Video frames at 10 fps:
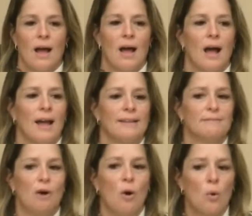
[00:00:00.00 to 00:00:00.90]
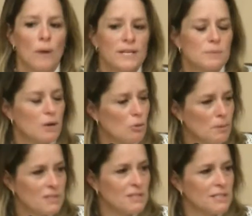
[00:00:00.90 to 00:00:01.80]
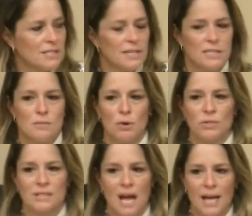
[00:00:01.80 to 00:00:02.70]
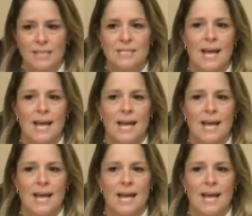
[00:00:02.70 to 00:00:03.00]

I have always been open to listening to both sides,